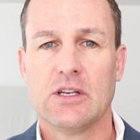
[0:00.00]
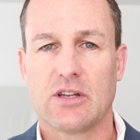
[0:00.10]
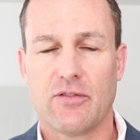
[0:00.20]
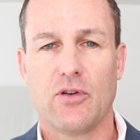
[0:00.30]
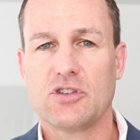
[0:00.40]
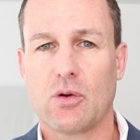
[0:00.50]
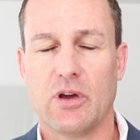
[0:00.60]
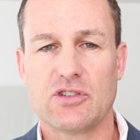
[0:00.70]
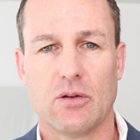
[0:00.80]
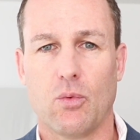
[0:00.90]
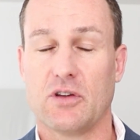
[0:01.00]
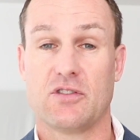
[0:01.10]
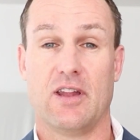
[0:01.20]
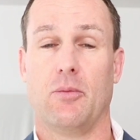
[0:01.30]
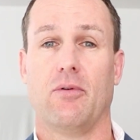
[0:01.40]
So the first question,
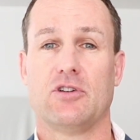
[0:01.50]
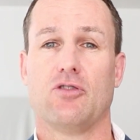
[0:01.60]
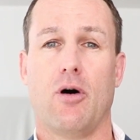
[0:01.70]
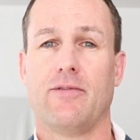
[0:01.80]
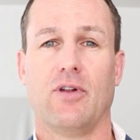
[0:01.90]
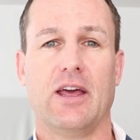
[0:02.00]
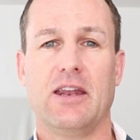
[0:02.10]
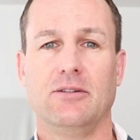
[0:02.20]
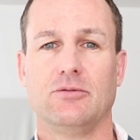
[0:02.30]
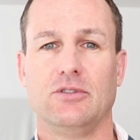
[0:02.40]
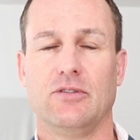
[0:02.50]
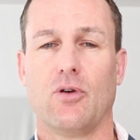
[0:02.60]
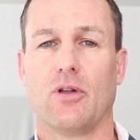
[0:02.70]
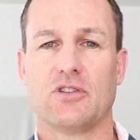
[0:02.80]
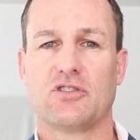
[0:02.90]
what's the number one job of a leader? You've
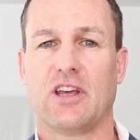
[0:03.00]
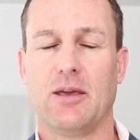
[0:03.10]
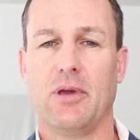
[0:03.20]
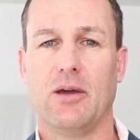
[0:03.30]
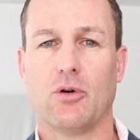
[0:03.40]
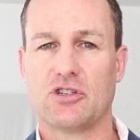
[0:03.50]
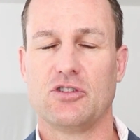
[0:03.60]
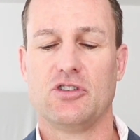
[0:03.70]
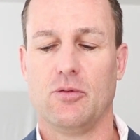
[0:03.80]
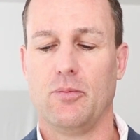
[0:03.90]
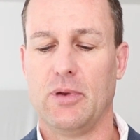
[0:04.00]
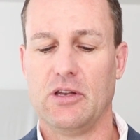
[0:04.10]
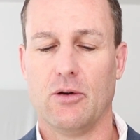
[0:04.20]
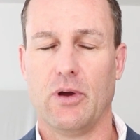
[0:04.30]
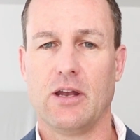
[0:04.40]
got this team here, what should you be
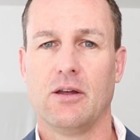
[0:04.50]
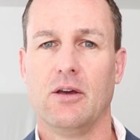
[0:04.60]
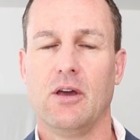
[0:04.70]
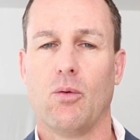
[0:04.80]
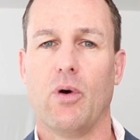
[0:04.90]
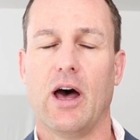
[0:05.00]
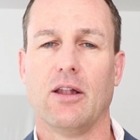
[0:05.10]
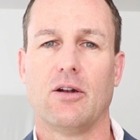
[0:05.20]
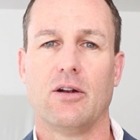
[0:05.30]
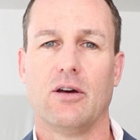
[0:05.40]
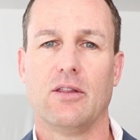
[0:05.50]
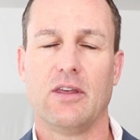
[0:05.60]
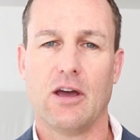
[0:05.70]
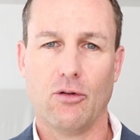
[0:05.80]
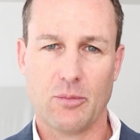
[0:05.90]
doing? Well,
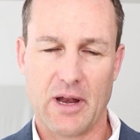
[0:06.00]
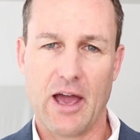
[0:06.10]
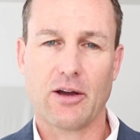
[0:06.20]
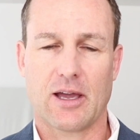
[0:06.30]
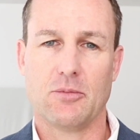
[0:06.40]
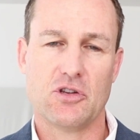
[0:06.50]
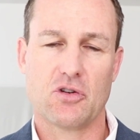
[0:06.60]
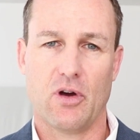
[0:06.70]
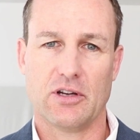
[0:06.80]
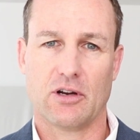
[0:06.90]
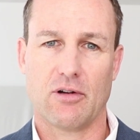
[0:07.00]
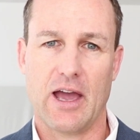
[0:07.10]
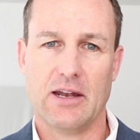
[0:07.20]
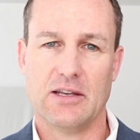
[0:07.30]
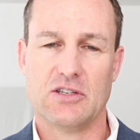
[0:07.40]
the ultimate outcome you're trying to
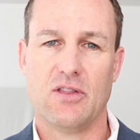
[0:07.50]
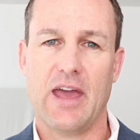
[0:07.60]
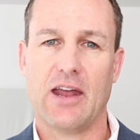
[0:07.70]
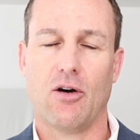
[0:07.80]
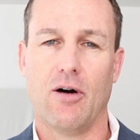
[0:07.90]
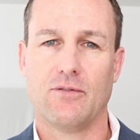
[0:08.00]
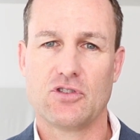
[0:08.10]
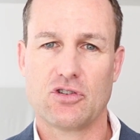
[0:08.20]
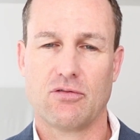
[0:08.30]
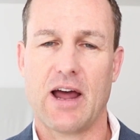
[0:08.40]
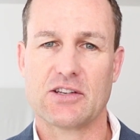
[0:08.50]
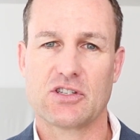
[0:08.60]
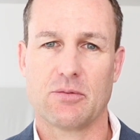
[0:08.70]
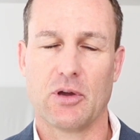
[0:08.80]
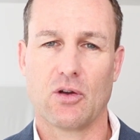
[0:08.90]
create is that of
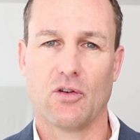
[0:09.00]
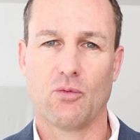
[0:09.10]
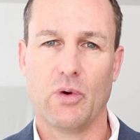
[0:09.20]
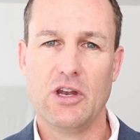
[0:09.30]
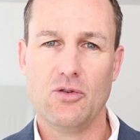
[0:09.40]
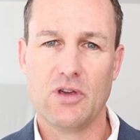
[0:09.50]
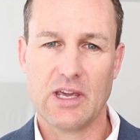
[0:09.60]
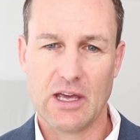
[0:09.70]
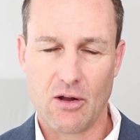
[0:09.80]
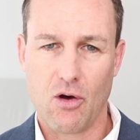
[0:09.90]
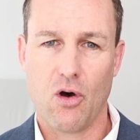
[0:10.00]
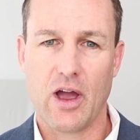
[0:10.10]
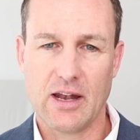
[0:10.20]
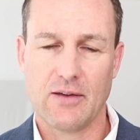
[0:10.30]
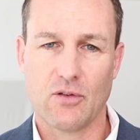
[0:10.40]
trust, because when you get
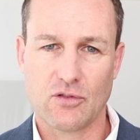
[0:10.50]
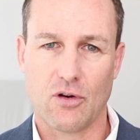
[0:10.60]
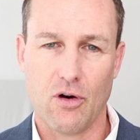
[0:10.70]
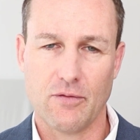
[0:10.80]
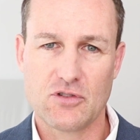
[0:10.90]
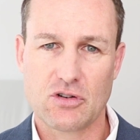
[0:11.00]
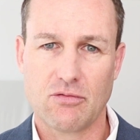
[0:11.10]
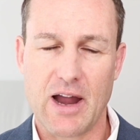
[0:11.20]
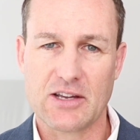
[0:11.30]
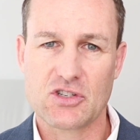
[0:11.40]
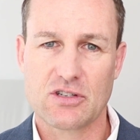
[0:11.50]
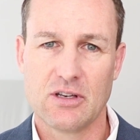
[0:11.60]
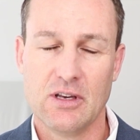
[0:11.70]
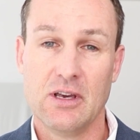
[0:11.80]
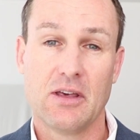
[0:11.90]
high levels of trust,
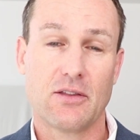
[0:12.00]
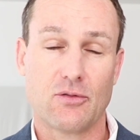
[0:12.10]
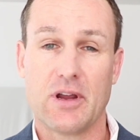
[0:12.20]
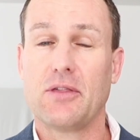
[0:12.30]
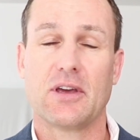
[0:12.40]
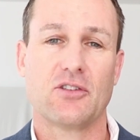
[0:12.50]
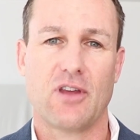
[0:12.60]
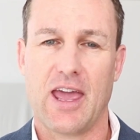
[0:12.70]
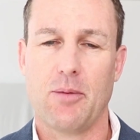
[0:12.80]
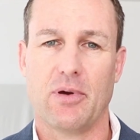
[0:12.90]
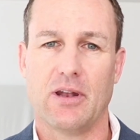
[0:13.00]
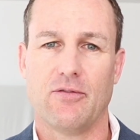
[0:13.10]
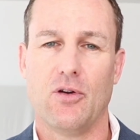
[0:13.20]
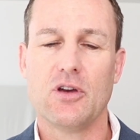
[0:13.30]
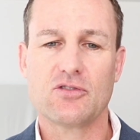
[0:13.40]
three things happen.
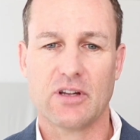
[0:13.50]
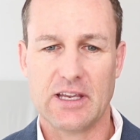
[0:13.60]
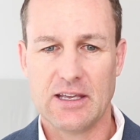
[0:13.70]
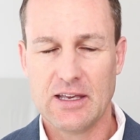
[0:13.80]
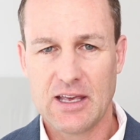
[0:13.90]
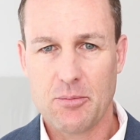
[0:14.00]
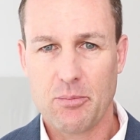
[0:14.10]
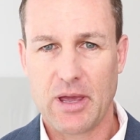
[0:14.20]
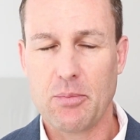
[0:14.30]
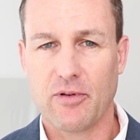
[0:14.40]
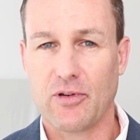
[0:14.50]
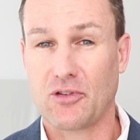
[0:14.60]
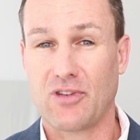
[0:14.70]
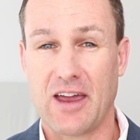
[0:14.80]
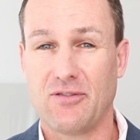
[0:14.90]
Firstly, people feel
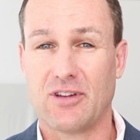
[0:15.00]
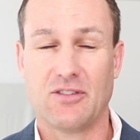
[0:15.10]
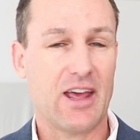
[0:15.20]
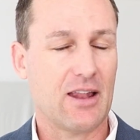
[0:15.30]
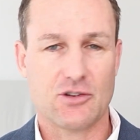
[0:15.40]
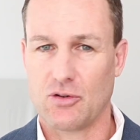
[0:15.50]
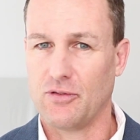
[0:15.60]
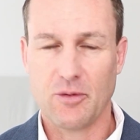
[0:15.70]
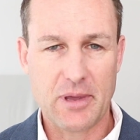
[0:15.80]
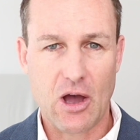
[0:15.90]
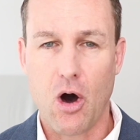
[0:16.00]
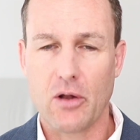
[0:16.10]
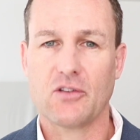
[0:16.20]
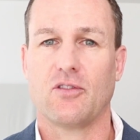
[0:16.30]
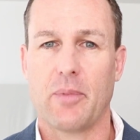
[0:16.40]
safe to tell the truth, to be
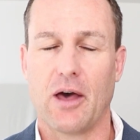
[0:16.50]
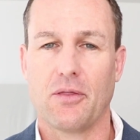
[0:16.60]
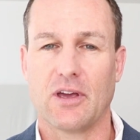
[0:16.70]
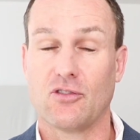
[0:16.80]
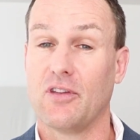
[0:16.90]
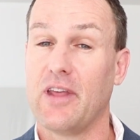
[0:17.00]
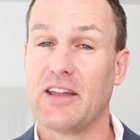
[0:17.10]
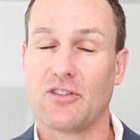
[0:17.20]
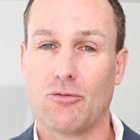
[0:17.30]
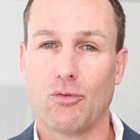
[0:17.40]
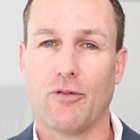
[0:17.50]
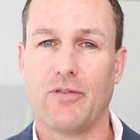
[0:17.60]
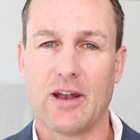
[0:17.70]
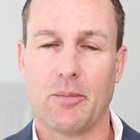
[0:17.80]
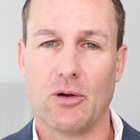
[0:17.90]
honest about things, and that's a real
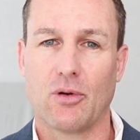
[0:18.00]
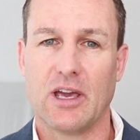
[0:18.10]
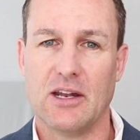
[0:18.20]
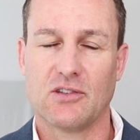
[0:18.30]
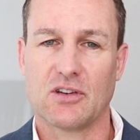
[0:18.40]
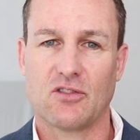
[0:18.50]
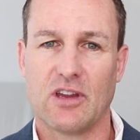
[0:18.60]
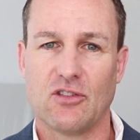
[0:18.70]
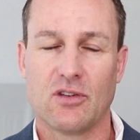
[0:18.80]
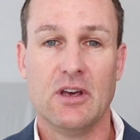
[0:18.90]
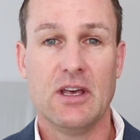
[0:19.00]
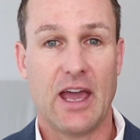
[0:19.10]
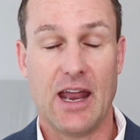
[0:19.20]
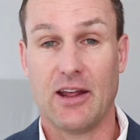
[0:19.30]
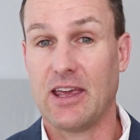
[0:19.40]
fundamental key to success.
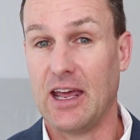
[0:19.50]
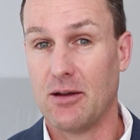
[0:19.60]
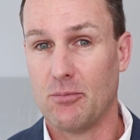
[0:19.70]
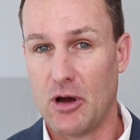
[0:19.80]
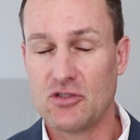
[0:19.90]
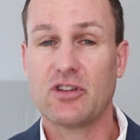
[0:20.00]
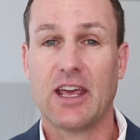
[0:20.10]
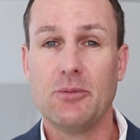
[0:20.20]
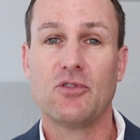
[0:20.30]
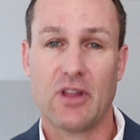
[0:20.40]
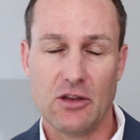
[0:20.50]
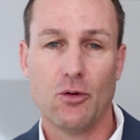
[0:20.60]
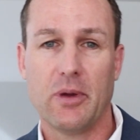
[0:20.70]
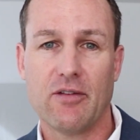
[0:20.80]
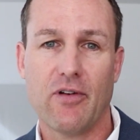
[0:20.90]
And again, most teams that
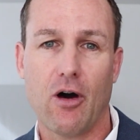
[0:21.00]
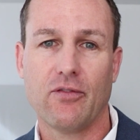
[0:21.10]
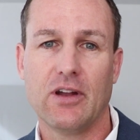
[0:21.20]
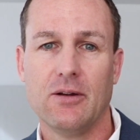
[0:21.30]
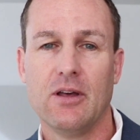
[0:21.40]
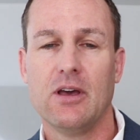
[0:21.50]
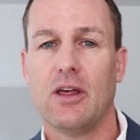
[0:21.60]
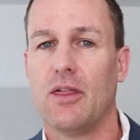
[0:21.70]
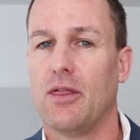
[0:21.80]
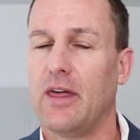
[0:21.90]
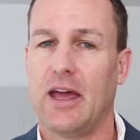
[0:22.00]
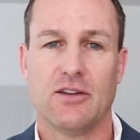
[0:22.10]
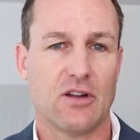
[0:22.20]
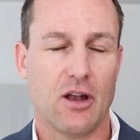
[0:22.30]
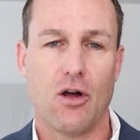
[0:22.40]
you'll be involved in,
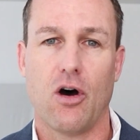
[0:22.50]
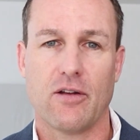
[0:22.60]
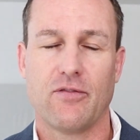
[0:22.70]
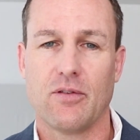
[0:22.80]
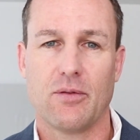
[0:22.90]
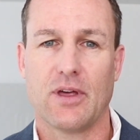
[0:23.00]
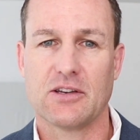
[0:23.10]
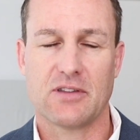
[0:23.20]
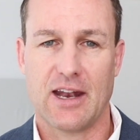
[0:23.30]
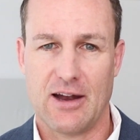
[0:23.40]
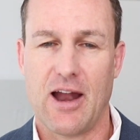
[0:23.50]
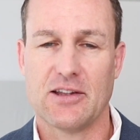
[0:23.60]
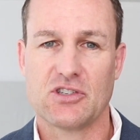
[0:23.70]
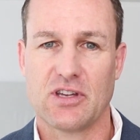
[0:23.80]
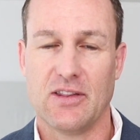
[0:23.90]
there's a lot of things that are
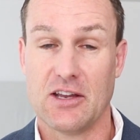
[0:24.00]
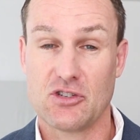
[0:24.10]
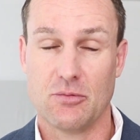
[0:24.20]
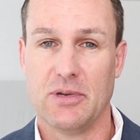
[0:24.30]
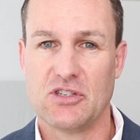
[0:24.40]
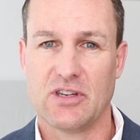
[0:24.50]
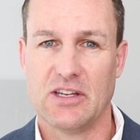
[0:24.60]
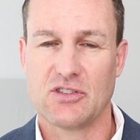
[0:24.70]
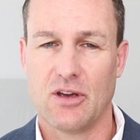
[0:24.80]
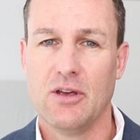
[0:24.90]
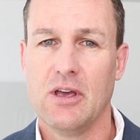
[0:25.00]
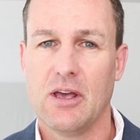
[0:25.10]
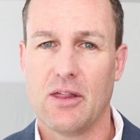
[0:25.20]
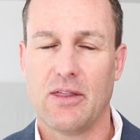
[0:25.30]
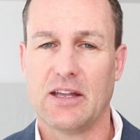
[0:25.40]
unsaid that should be said. So
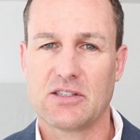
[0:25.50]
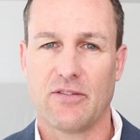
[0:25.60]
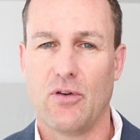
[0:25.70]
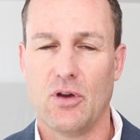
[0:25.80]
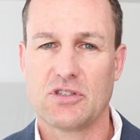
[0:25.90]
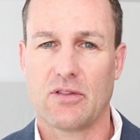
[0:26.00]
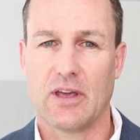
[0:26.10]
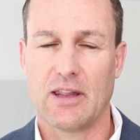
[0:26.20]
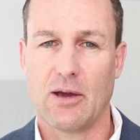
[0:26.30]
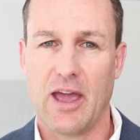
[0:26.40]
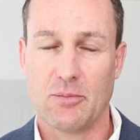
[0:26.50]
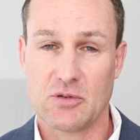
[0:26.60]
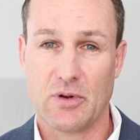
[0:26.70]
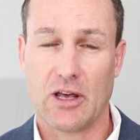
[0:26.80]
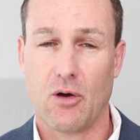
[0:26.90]
that's the first thing that
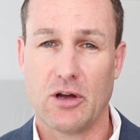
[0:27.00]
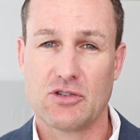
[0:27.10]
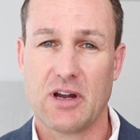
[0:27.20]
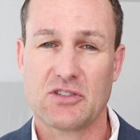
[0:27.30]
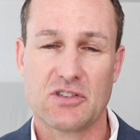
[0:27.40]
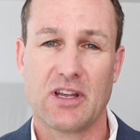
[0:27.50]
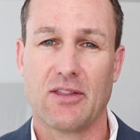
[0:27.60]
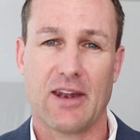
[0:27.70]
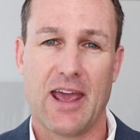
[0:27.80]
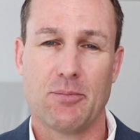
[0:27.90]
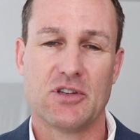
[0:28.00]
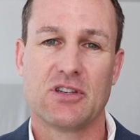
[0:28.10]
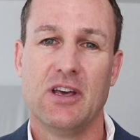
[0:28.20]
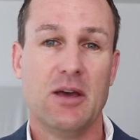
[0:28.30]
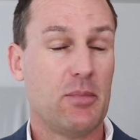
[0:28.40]
happens when you get high trust. The second thing that
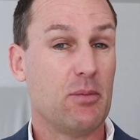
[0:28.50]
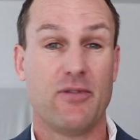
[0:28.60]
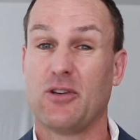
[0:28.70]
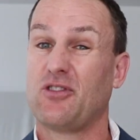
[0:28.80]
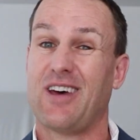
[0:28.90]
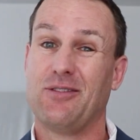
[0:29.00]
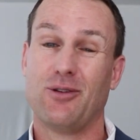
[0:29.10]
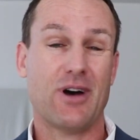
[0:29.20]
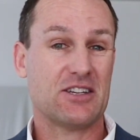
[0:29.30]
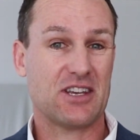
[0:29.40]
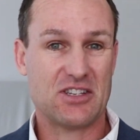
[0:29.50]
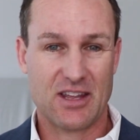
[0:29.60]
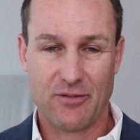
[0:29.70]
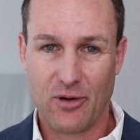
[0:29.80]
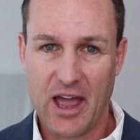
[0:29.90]
happens, people feel safe to ask each
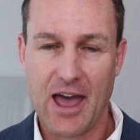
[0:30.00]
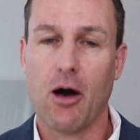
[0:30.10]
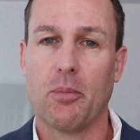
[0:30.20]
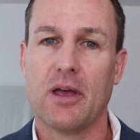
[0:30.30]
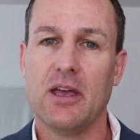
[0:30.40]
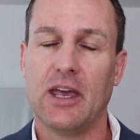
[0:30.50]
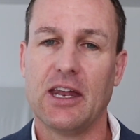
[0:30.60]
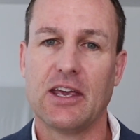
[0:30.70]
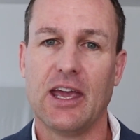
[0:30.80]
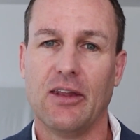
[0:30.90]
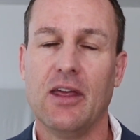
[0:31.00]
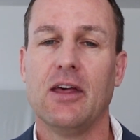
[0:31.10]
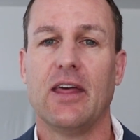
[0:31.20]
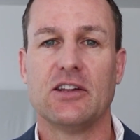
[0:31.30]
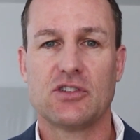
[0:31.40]
other for help. And again,
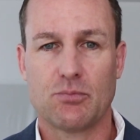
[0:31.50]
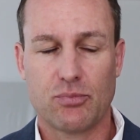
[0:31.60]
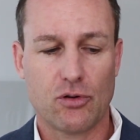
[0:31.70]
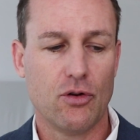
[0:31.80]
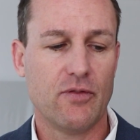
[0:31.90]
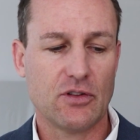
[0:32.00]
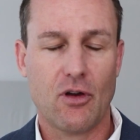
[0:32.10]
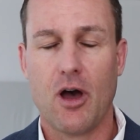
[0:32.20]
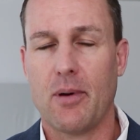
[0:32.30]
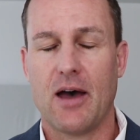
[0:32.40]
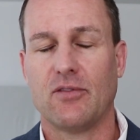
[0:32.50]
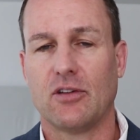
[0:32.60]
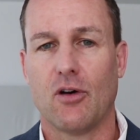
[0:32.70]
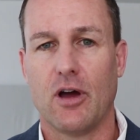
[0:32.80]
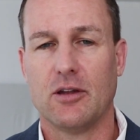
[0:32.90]
that's proven time after
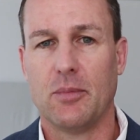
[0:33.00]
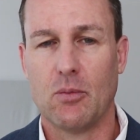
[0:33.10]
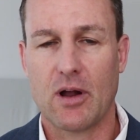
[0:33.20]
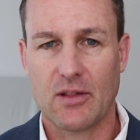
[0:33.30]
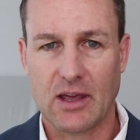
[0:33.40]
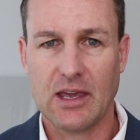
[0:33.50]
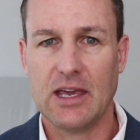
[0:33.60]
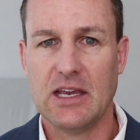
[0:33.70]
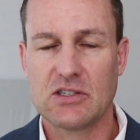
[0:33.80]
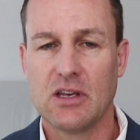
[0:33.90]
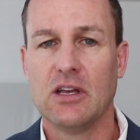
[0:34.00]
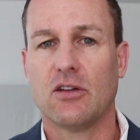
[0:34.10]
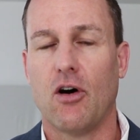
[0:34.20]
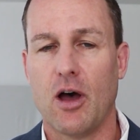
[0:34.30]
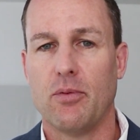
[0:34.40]
time to be one of the keys
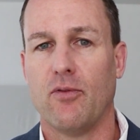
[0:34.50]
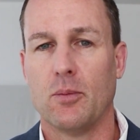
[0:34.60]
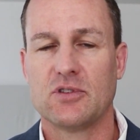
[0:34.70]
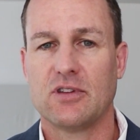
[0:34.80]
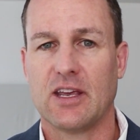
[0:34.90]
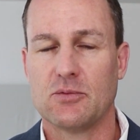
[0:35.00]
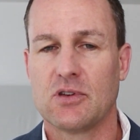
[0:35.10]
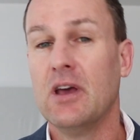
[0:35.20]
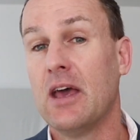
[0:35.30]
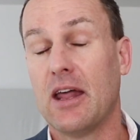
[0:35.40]
to high performance teams.